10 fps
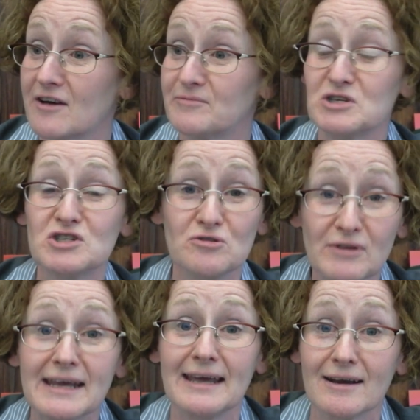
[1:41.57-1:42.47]
have been
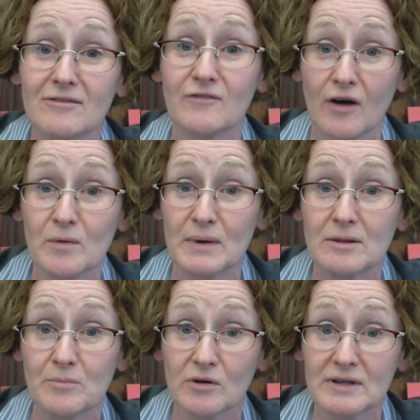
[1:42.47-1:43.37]
tuning in and following
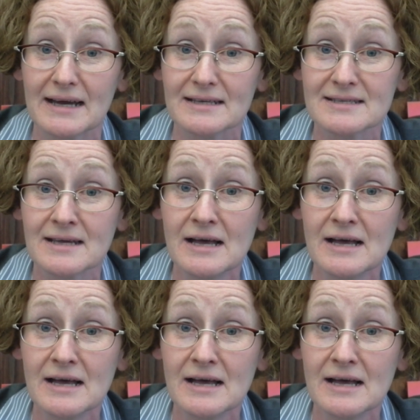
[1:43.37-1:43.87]
the broadcast.